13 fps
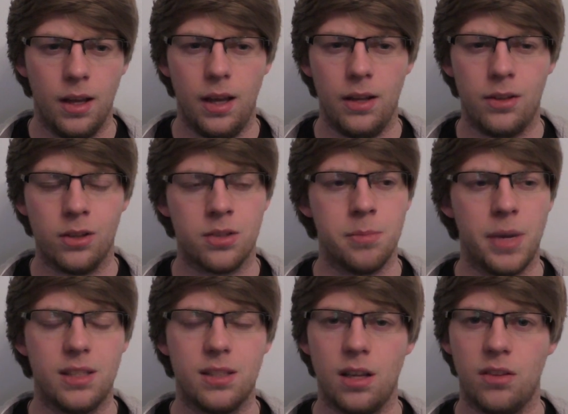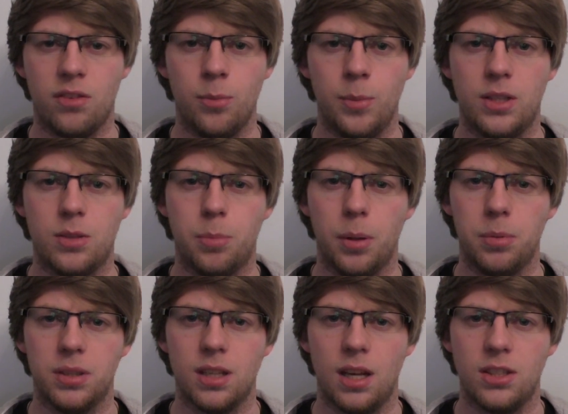it doesn't make sense for me to
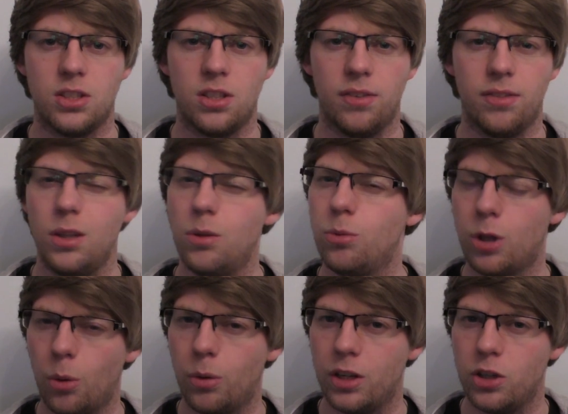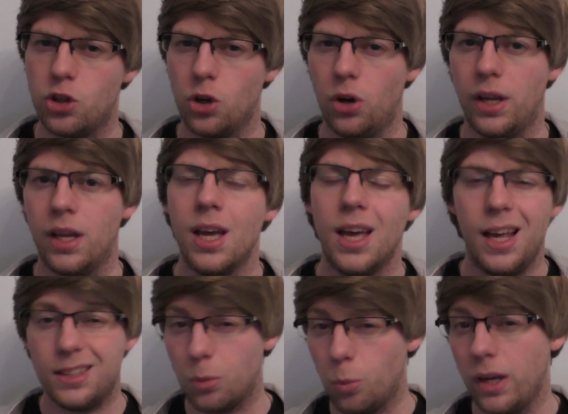publicize stuff that you don't enjoy.
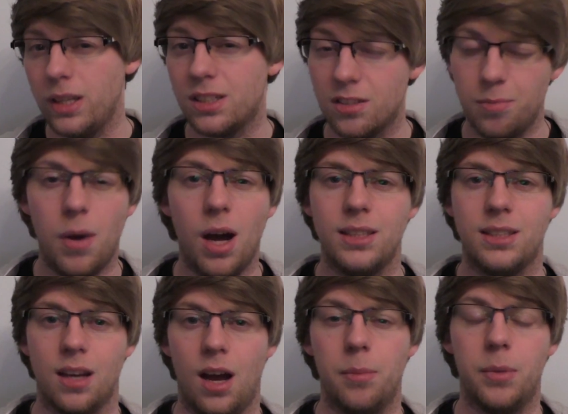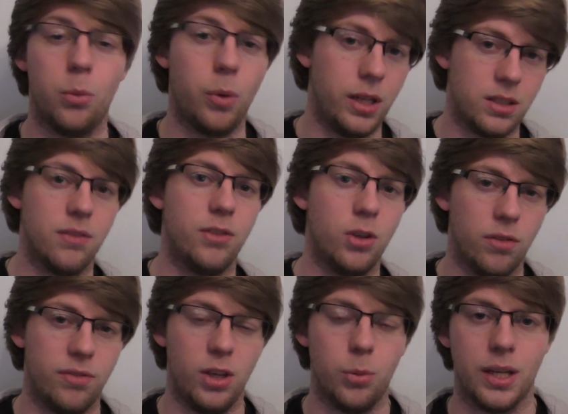It's a waste of my time and a waste of
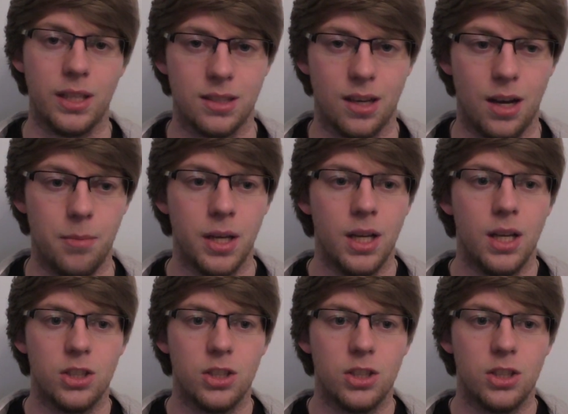your viewing time.